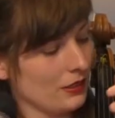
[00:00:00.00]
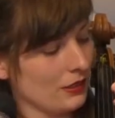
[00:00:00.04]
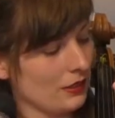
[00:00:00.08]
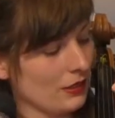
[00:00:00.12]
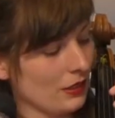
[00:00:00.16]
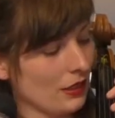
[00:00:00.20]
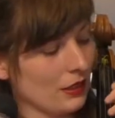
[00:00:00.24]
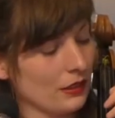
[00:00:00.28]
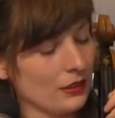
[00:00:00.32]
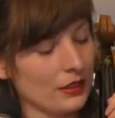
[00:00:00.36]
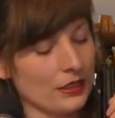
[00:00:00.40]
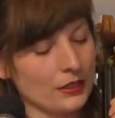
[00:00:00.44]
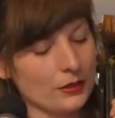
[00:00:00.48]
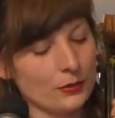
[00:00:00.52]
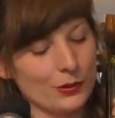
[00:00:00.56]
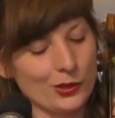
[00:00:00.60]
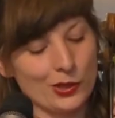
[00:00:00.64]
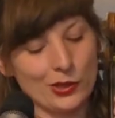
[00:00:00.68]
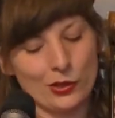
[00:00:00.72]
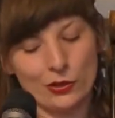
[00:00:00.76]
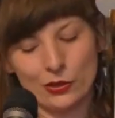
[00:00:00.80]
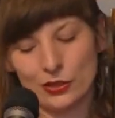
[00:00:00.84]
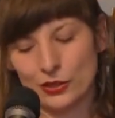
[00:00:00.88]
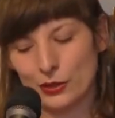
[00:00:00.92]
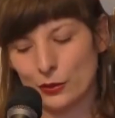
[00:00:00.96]
At least when
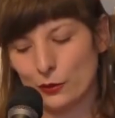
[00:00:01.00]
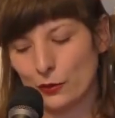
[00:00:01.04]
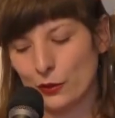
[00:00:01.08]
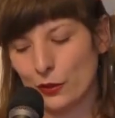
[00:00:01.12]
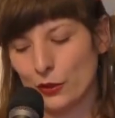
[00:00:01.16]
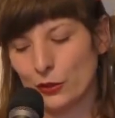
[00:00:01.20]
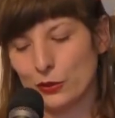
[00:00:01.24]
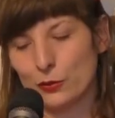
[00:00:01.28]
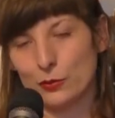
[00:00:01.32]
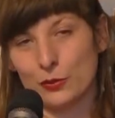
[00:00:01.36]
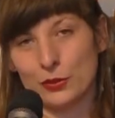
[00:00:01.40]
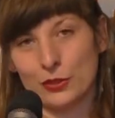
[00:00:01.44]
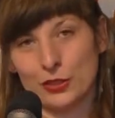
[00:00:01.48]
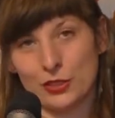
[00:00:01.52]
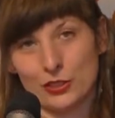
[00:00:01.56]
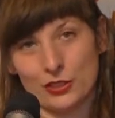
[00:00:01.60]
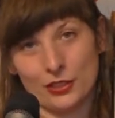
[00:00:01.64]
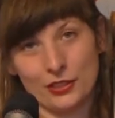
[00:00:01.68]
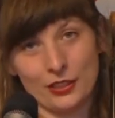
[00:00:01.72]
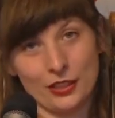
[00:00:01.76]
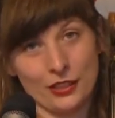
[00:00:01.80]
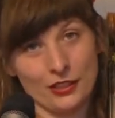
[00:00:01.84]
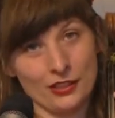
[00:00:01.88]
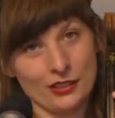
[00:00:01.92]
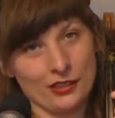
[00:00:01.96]
you're in the first position,
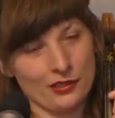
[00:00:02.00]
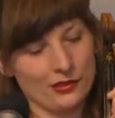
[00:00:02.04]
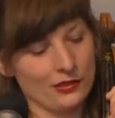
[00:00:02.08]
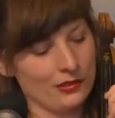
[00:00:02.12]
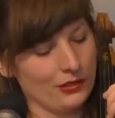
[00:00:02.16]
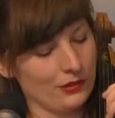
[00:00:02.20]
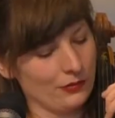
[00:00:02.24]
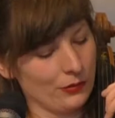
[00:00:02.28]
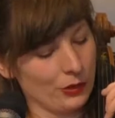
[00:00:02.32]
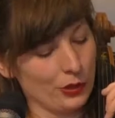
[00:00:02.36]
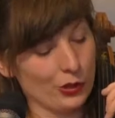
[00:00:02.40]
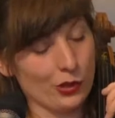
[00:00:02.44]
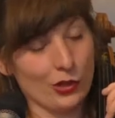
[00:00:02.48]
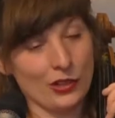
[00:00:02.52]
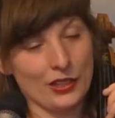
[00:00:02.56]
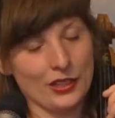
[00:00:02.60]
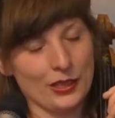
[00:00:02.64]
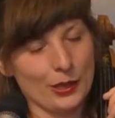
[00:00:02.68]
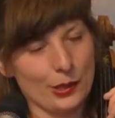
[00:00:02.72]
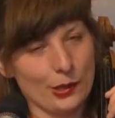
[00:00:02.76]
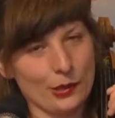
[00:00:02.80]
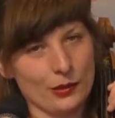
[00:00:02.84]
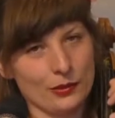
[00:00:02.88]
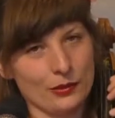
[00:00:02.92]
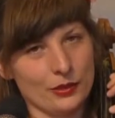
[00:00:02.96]
that when you're
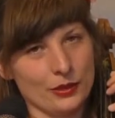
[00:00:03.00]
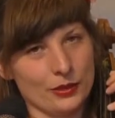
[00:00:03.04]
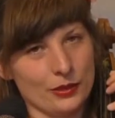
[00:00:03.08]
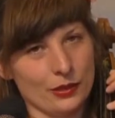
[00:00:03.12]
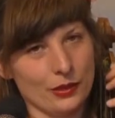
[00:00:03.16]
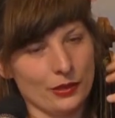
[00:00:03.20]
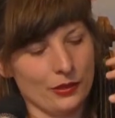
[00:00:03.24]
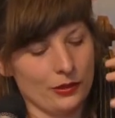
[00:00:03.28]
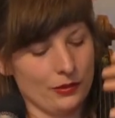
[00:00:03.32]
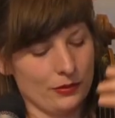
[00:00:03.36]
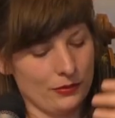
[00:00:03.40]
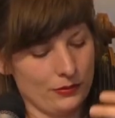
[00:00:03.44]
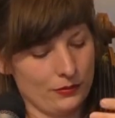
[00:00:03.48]
here in the